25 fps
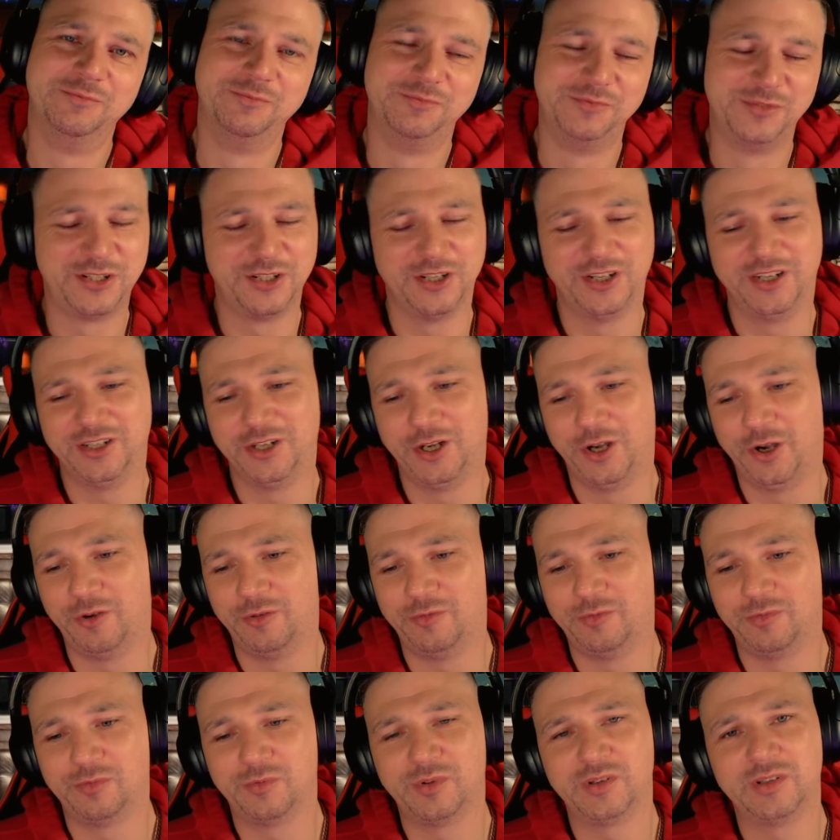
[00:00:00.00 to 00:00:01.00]
So
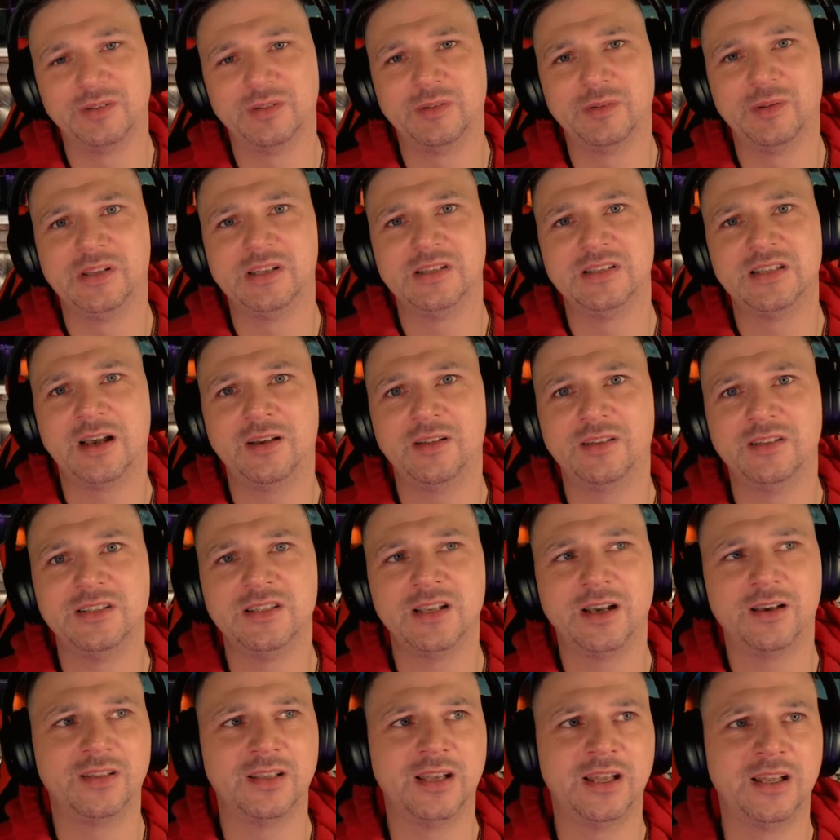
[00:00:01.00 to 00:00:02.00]
yo, he's out, he's
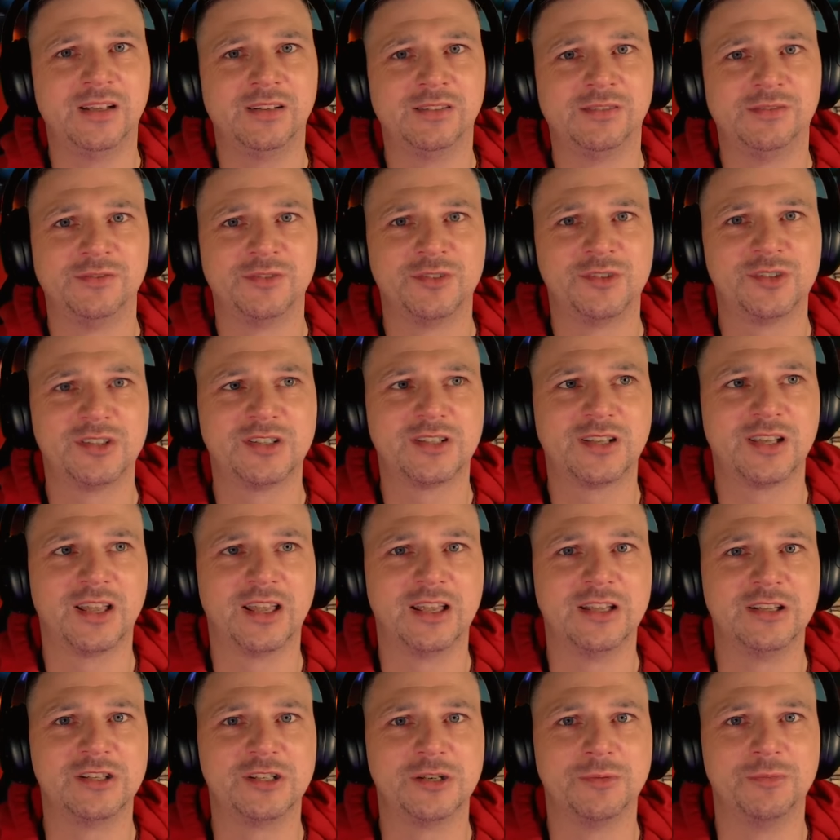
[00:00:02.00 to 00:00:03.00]
out there
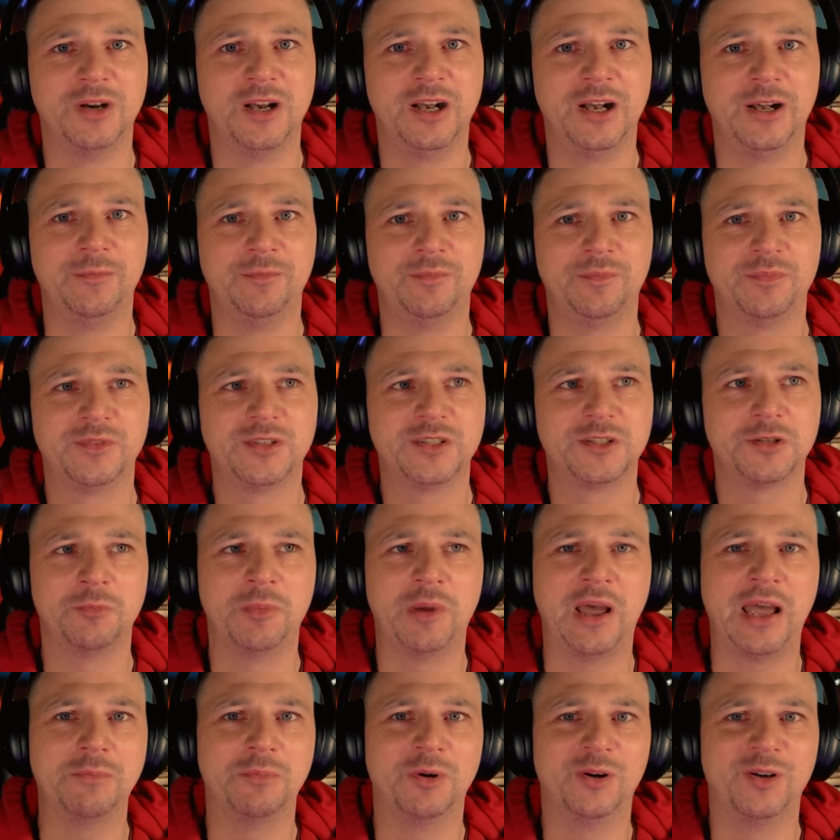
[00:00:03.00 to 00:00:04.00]
slinging some um, some
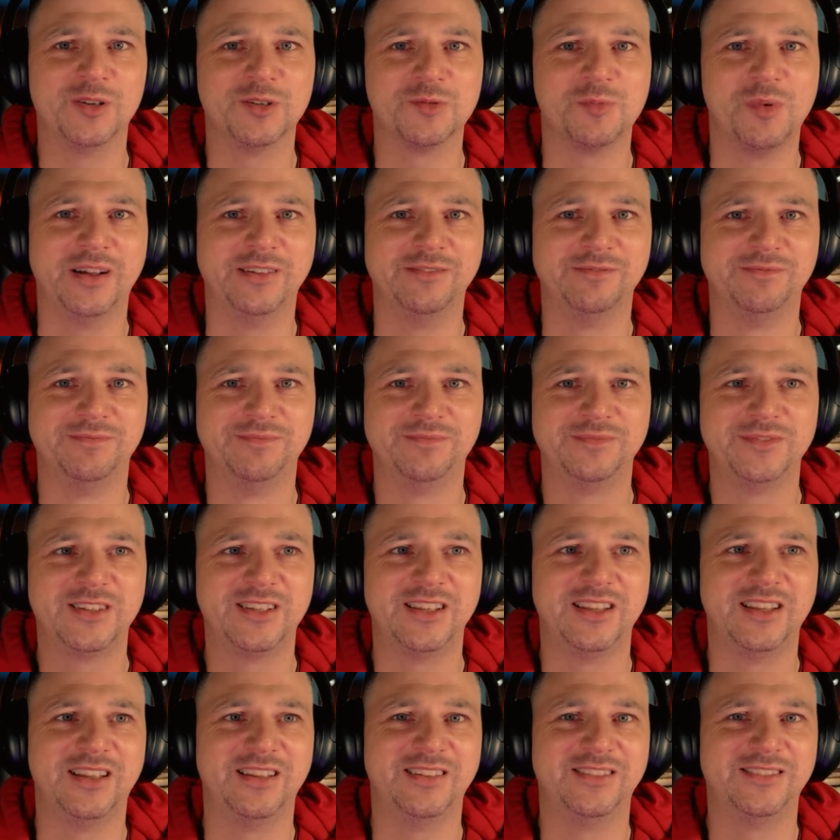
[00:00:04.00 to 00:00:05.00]
eight balls, man,
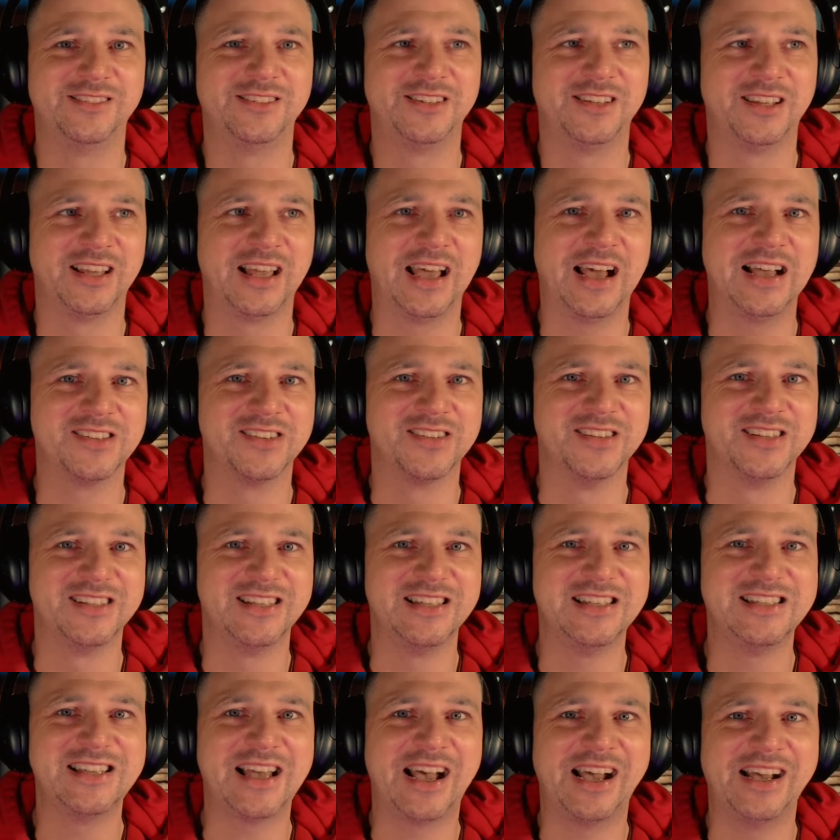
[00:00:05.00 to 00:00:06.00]
to to the guys on the
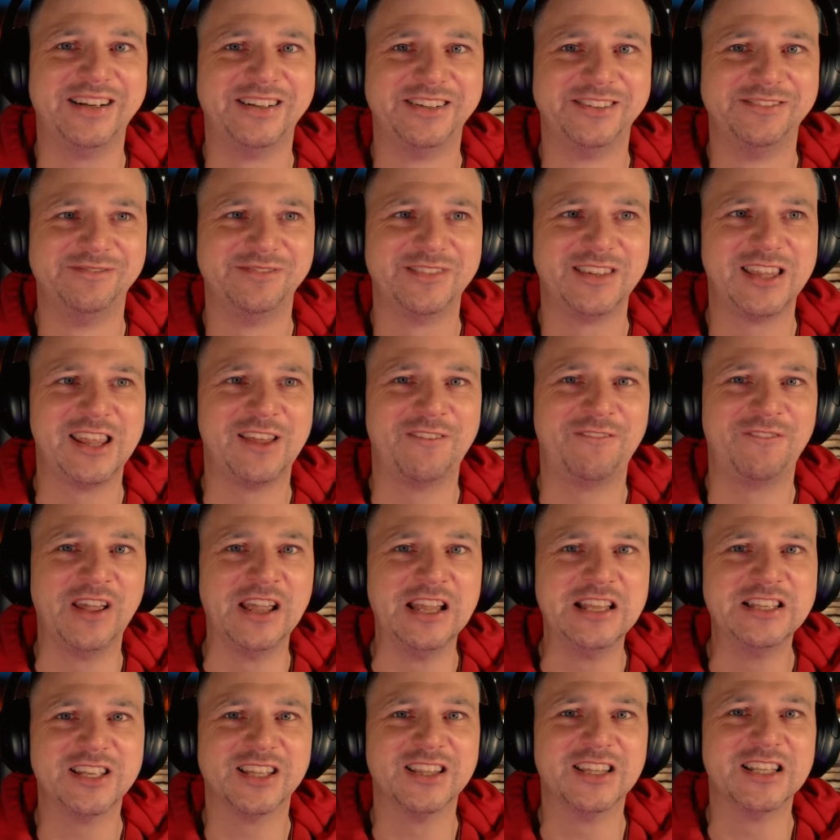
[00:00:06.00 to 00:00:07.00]
seaside, to the
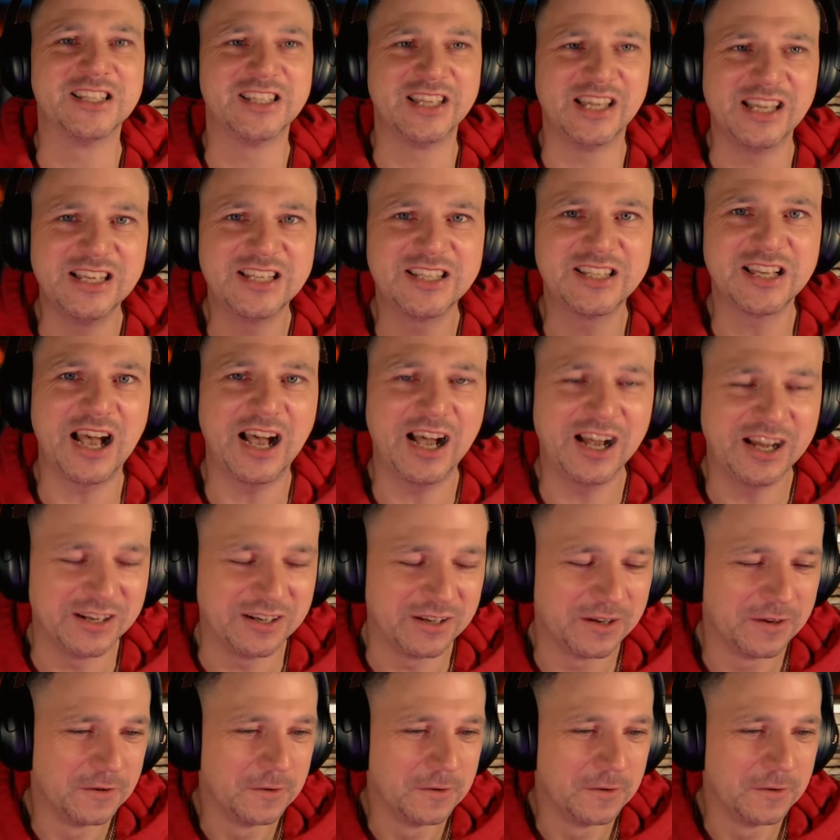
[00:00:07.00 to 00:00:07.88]
fiends on the seaside.